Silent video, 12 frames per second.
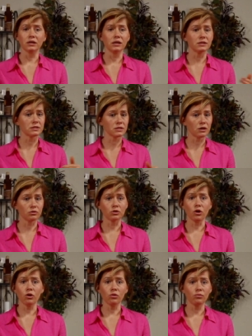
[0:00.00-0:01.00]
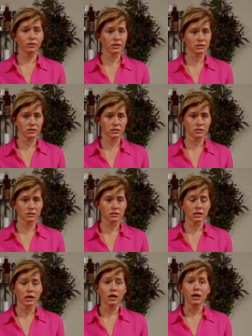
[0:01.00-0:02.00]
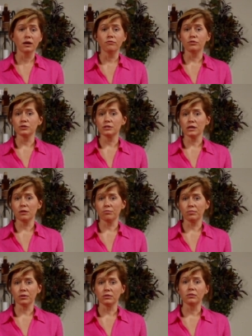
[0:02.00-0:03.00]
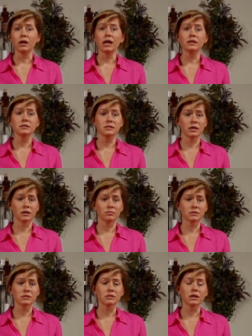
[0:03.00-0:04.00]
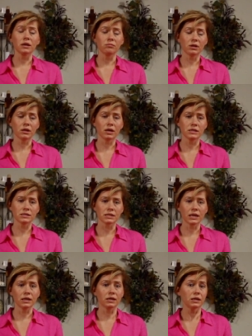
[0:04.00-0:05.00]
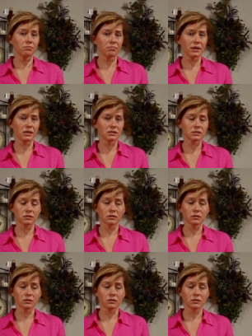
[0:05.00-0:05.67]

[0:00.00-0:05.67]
cleans out all wastes. For example, enzymes, amylase and lipase